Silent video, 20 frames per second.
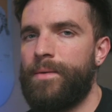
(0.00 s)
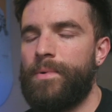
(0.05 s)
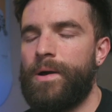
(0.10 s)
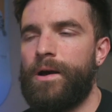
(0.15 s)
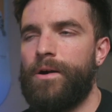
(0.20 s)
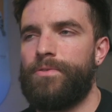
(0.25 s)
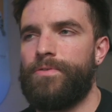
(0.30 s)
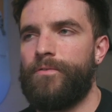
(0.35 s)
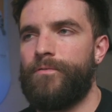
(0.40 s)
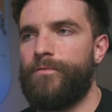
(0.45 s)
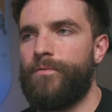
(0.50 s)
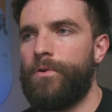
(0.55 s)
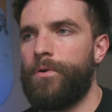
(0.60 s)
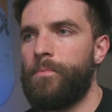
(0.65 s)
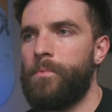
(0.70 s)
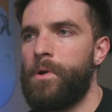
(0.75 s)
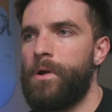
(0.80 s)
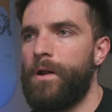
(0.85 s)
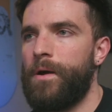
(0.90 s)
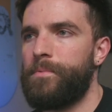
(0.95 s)
came out with the
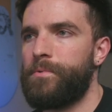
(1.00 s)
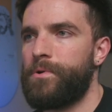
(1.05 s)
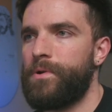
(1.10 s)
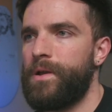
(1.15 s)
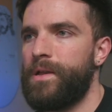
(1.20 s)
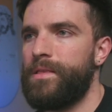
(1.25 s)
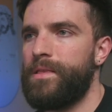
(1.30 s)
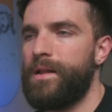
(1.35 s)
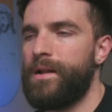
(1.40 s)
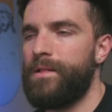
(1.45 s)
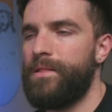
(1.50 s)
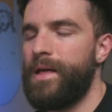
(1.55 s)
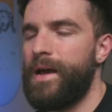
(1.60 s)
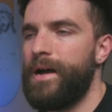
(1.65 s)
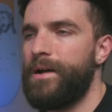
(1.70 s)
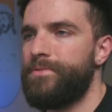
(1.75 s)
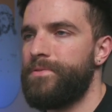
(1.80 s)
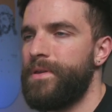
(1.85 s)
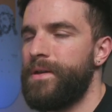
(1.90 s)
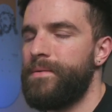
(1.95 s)
firmware upgrade that
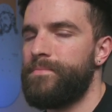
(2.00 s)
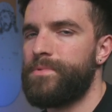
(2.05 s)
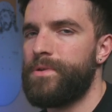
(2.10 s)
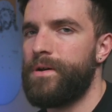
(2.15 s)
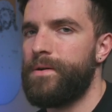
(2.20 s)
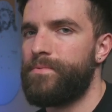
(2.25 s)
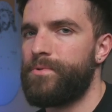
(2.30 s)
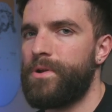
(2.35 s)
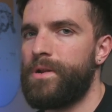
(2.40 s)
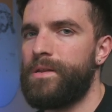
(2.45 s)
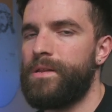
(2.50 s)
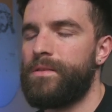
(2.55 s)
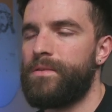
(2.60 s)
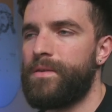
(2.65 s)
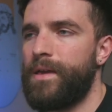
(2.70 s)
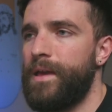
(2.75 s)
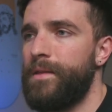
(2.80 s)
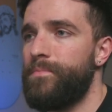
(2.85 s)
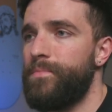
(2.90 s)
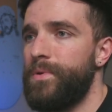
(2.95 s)
allowed them to upgrade
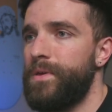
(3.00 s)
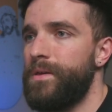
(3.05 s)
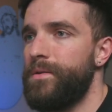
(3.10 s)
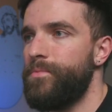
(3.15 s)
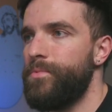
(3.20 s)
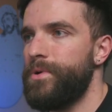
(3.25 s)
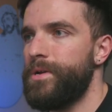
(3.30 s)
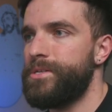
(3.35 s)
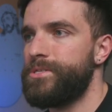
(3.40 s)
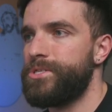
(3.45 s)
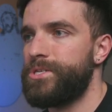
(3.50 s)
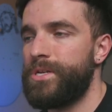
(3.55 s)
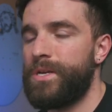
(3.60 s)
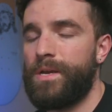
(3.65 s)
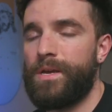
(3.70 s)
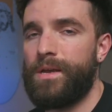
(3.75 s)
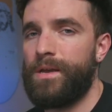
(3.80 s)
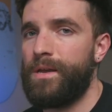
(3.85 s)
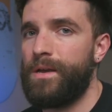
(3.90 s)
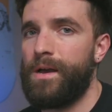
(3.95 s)
to 10-bit,
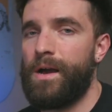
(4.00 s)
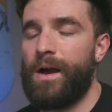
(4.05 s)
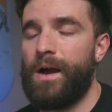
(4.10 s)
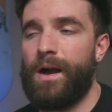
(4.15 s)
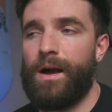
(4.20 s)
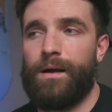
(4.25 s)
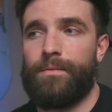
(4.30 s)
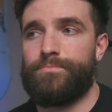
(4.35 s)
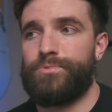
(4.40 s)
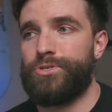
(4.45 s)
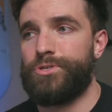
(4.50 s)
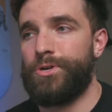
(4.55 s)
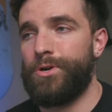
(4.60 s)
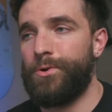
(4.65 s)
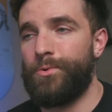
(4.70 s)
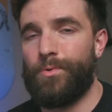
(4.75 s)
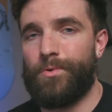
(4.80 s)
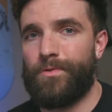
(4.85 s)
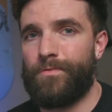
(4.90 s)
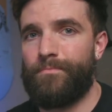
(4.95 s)
which I'm
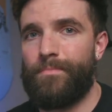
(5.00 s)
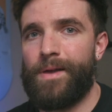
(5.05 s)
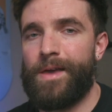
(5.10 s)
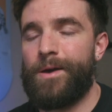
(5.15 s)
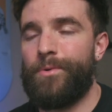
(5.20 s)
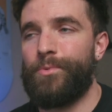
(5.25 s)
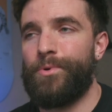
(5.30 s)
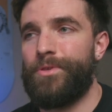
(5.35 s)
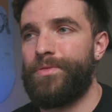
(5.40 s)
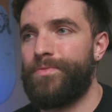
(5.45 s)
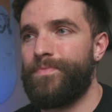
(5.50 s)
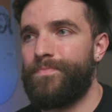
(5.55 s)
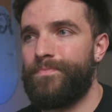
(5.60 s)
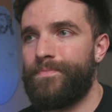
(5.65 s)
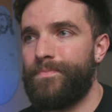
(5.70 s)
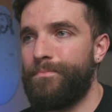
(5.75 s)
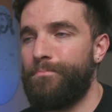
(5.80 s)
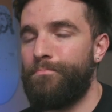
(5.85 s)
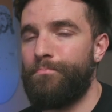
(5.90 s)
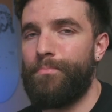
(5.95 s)
sure was met
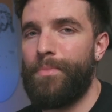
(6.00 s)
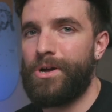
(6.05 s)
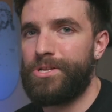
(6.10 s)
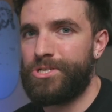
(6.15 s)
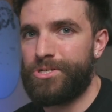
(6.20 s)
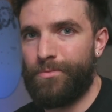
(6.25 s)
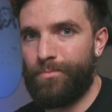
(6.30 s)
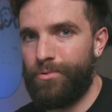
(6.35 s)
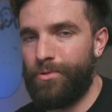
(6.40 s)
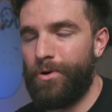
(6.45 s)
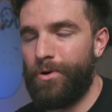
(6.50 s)
with much